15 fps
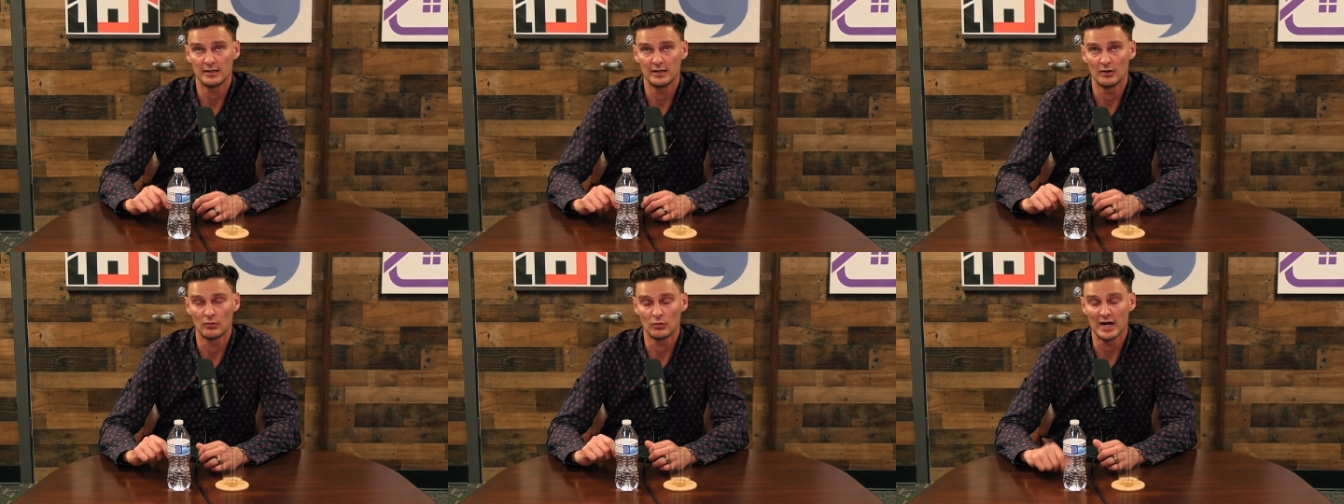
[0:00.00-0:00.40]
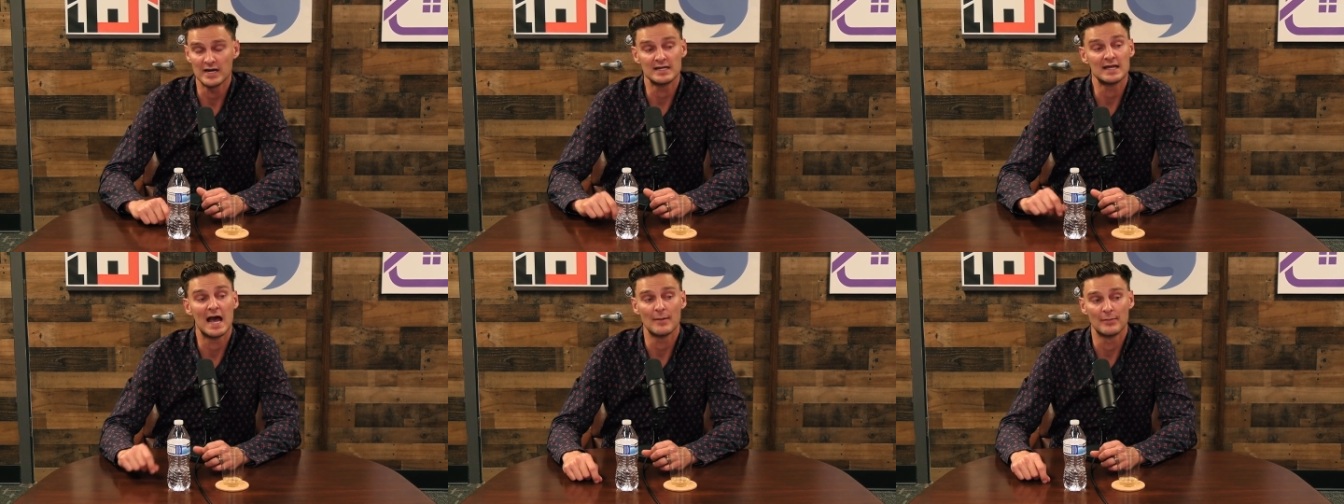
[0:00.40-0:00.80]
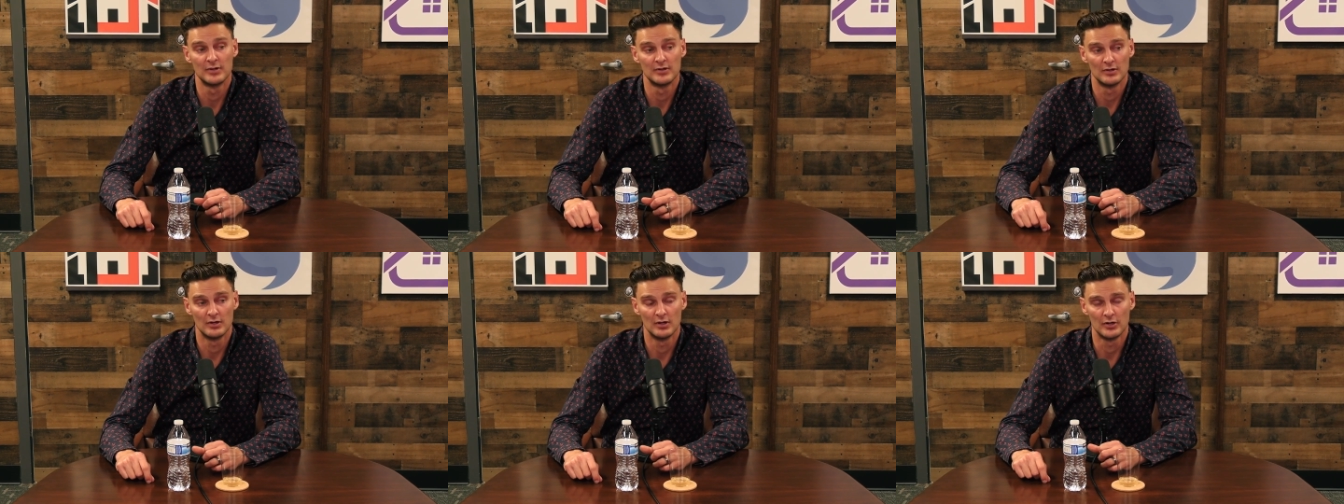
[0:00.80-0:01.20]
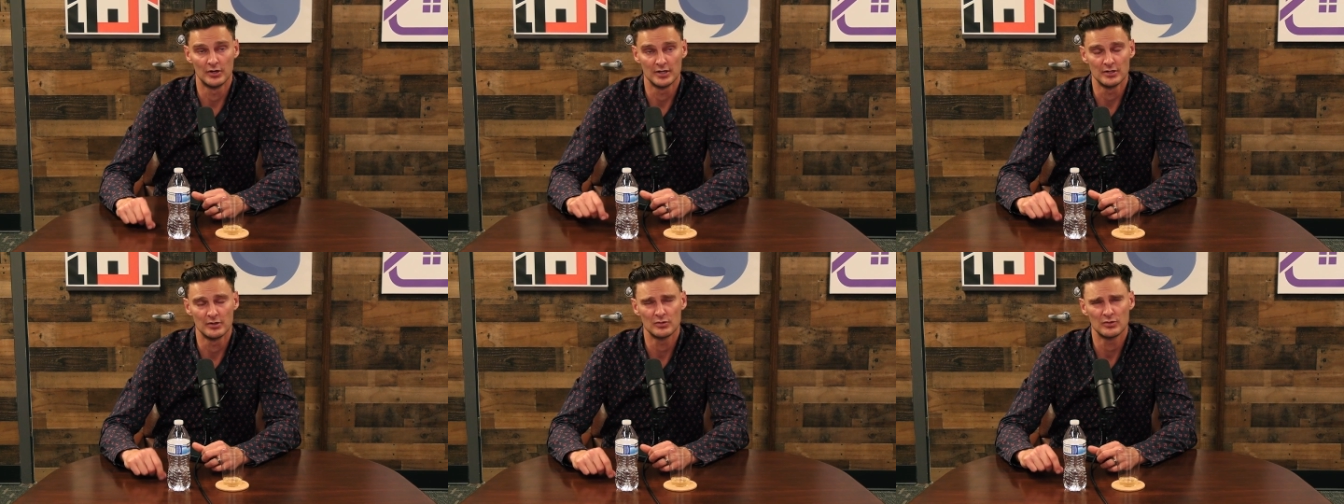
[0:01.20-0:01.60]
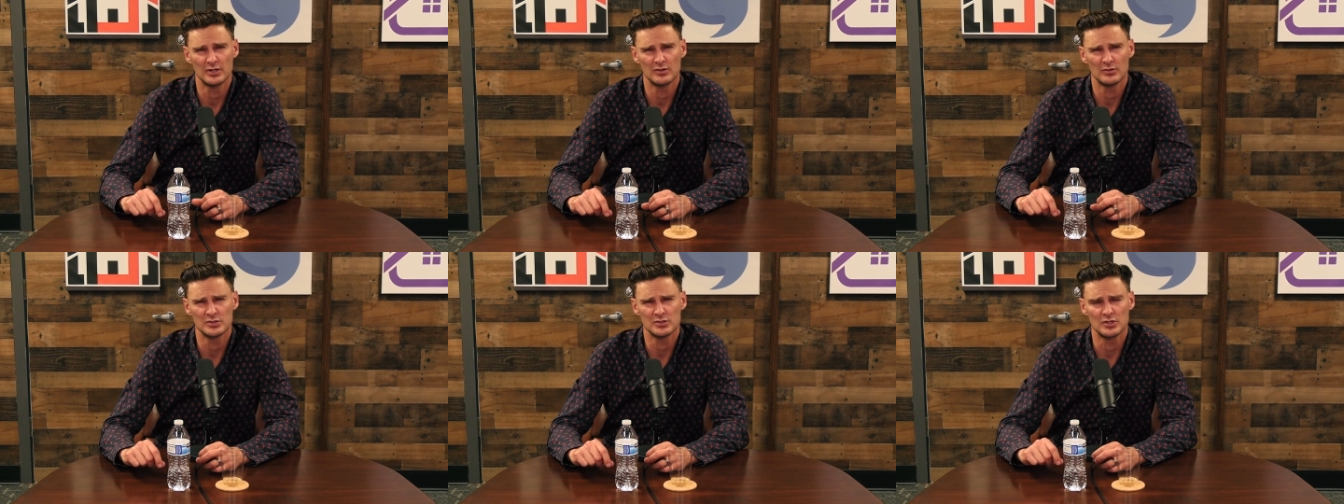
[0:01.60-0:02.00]
a rate cap on it. Not a
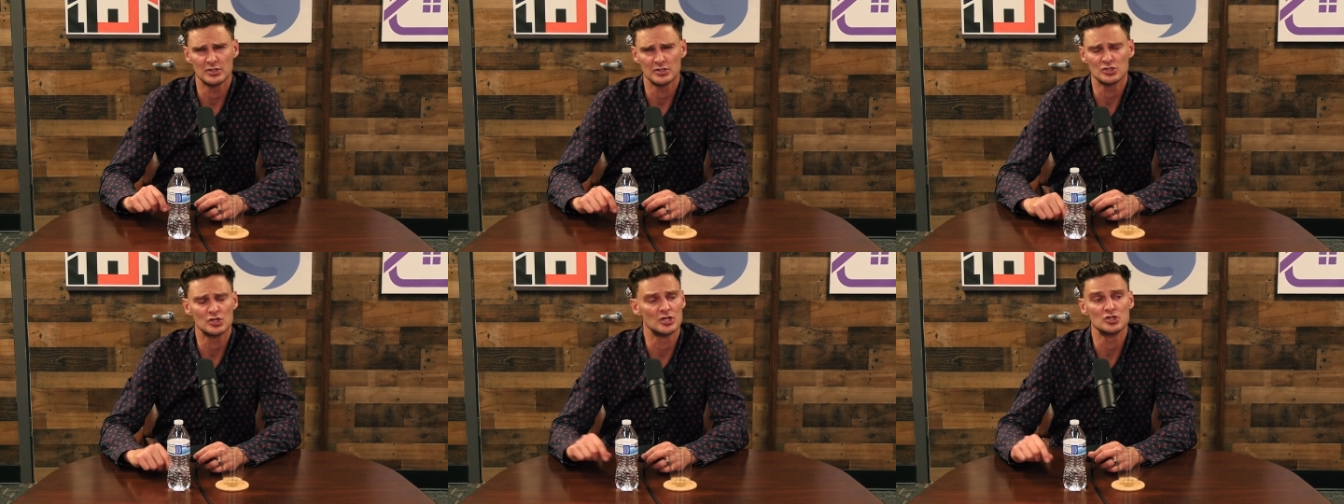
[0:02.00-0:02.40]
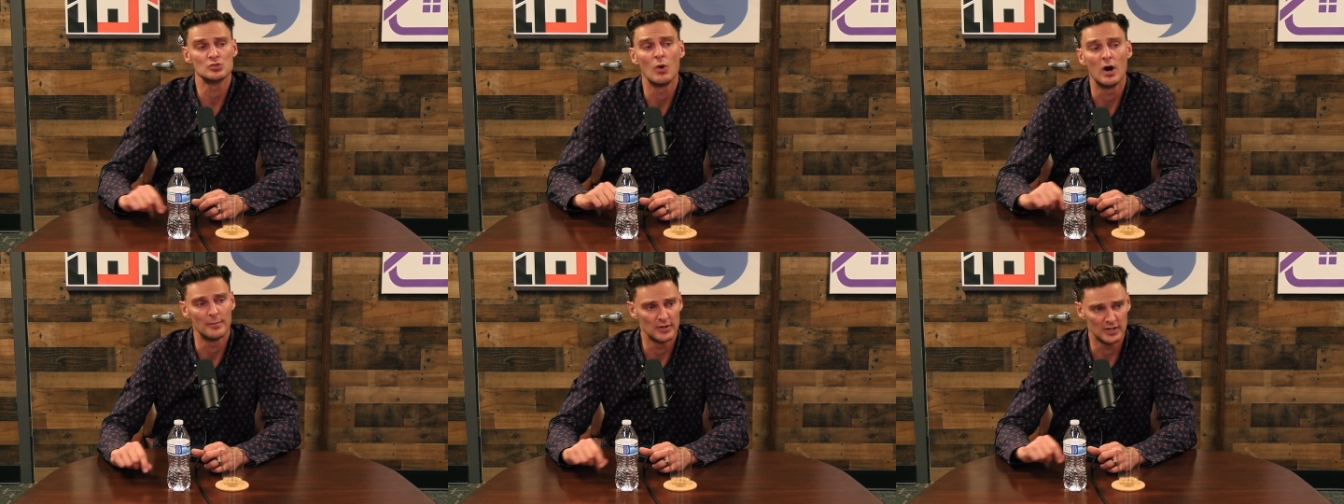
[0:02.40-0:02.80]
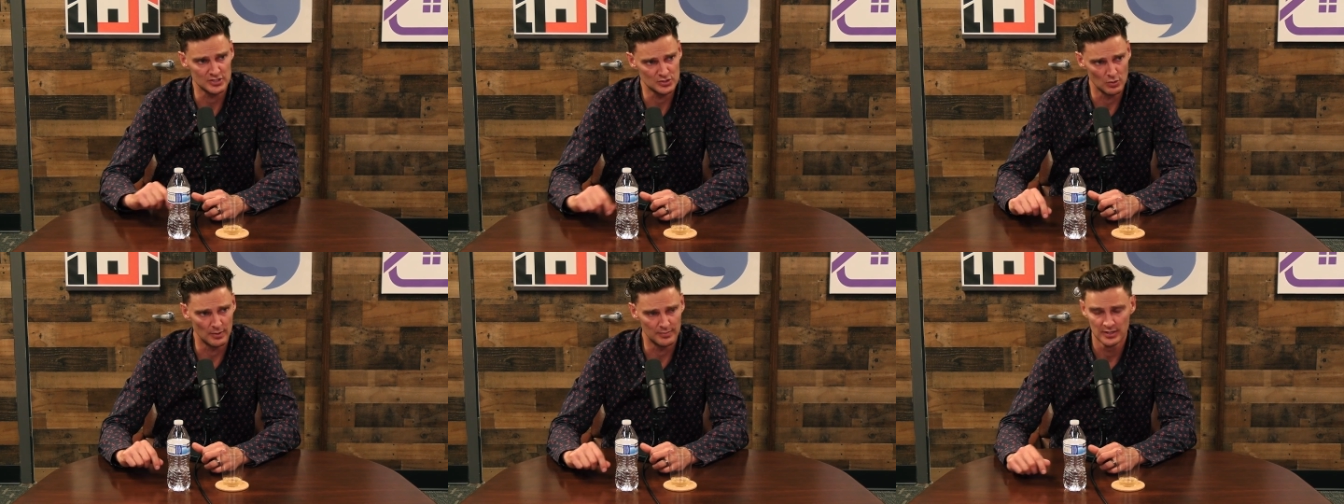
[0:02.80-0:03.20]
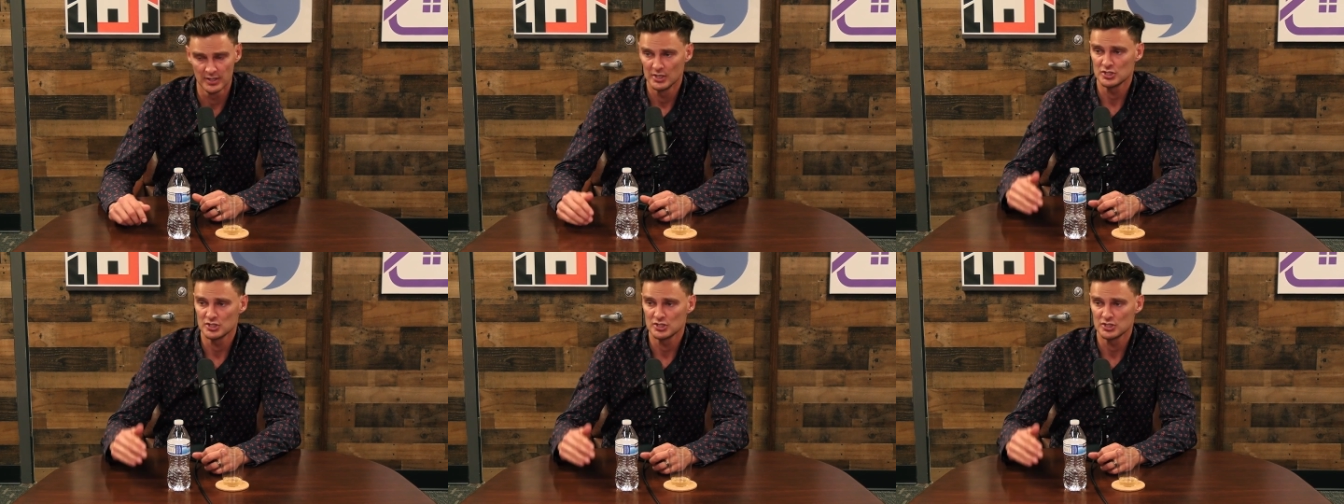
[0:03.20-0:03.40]
rate, no, it was a, a swap, a swap.